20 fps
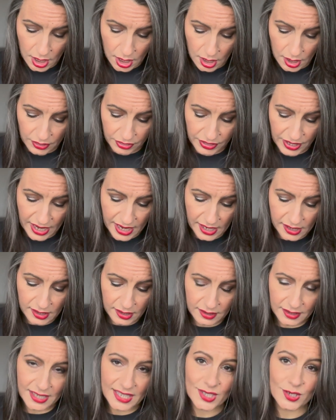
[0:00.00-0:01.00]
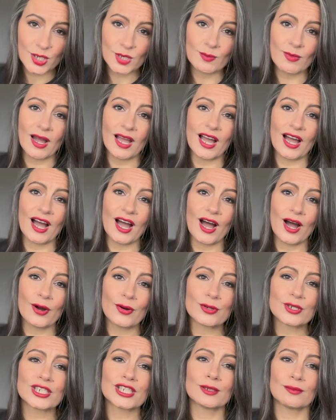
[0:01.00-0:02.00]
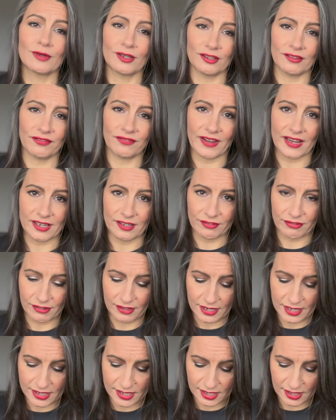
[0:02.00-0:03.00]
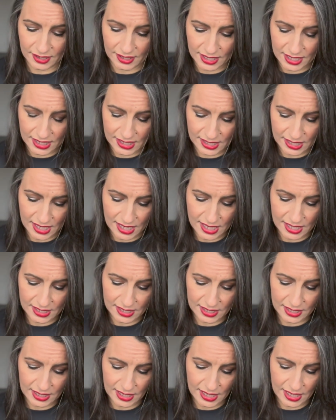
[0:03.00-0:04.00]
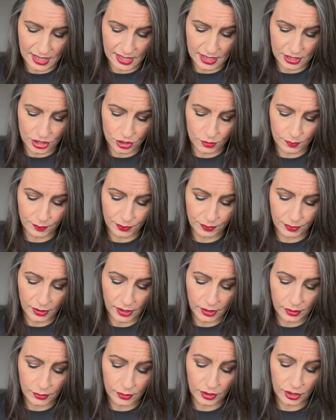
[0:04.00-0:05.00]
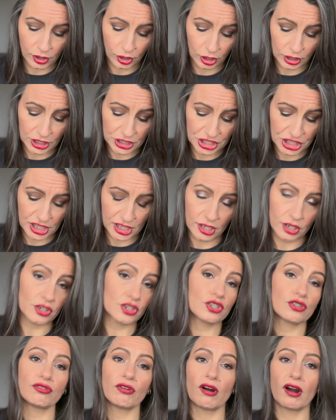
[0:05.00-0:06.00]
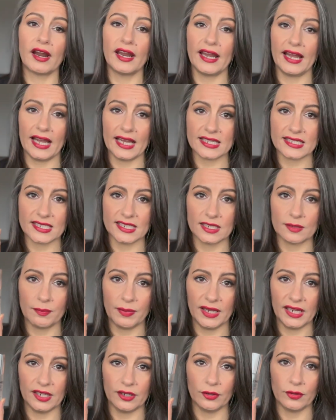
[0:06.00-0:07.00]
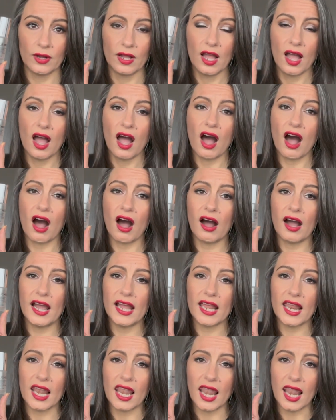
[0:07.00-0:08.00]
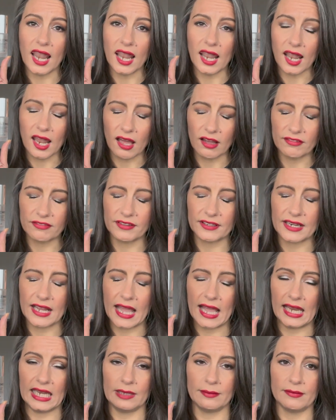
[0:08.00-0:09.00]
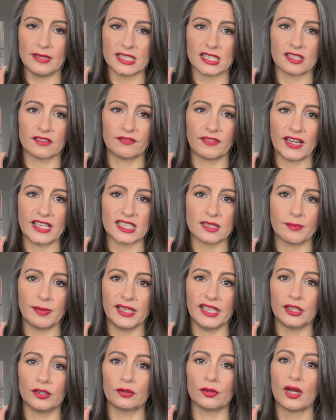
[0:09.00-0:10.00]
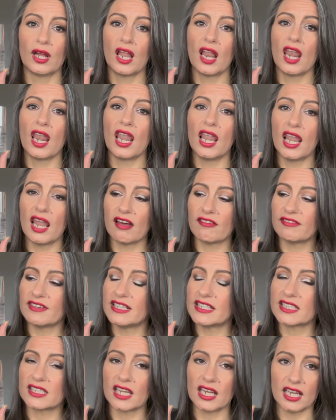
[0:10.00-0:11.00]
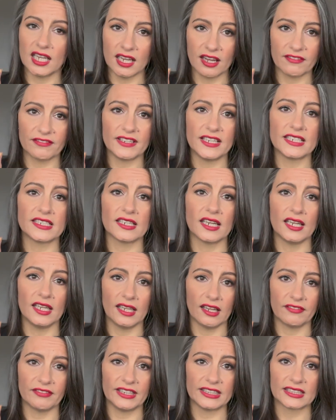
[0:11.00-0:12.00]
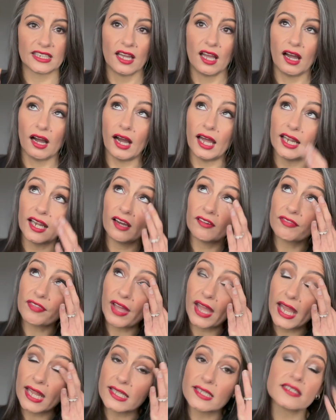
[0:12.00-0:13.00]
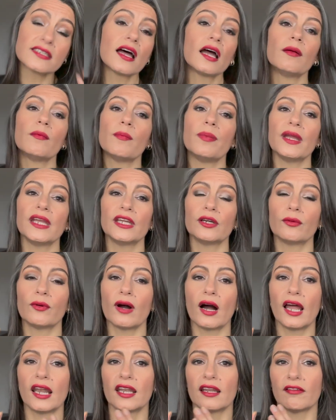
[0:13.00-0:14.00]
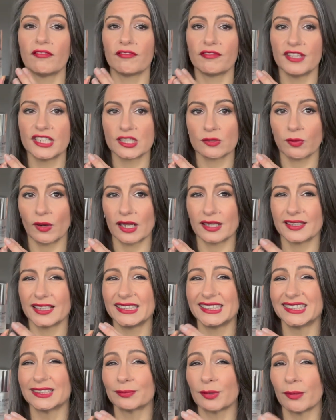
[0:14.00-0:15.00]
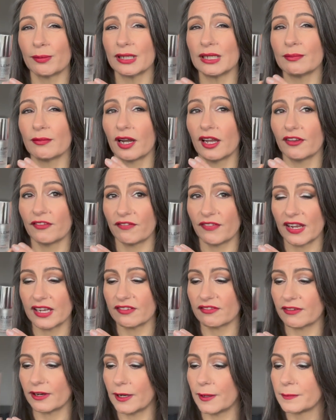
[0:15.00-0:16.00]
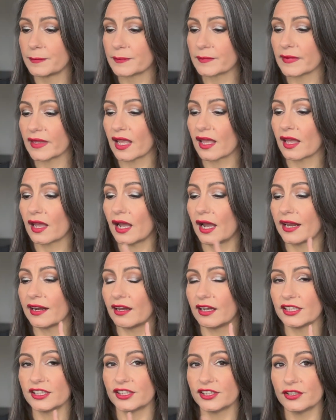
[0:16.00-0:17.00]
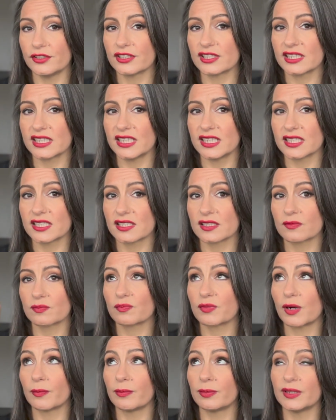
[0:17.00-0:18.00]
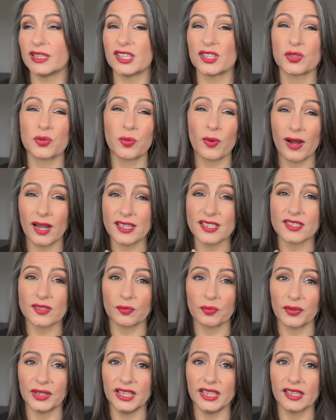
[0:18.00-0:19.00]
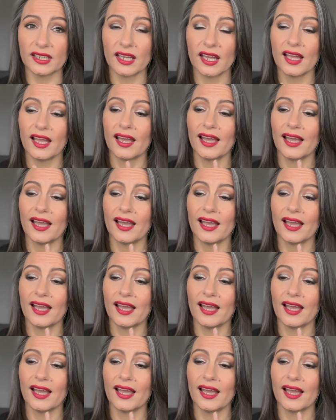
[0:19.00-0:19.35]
Then this was my ultimate favorite. This is the Pro Collagen Tri-Acid Peel. I love an Elemis face peel. Love it, love it, love it. I love the enzyme peel. I love this one. This is probably my favorite. And I use this probably twice a week.